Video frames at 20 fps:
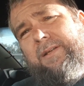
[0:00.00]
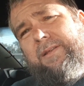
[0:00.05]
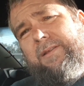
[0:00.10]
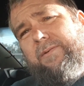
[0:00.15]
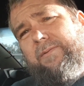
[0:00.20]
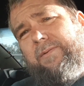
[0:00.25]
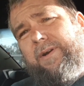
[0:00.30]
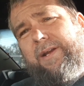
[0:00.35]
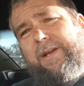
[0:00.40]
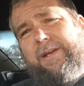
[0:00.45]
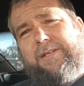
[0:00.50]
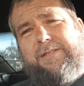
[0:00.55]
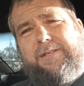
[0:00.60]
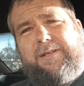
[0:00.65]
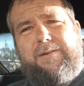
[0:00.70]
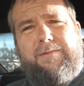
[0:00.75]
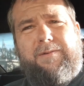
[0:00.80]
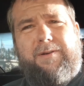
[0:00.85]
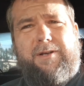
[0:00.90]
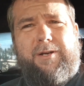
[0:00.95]
the race.
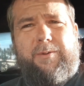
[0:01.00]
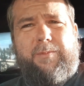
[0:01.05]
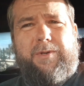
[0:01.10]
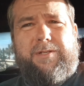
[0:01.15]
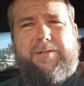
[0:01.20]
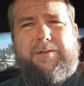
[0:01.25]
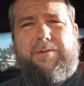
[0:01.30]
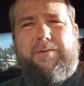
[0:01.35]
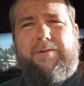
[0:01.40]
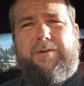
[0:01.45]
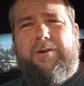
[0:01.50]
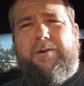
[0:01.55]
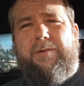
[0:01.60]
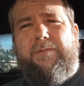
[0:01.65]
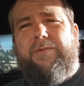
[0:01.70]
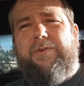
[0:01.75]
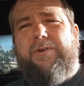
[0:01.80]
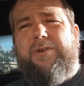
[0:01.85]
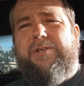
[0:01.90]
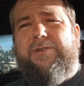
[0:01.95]
I don't know how much they're going to help
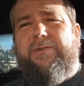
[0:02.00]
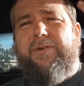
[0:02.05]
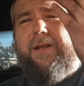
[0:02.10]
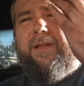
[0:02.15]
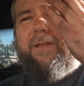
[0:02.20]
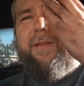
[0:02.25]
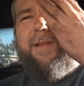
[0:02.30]
for a straight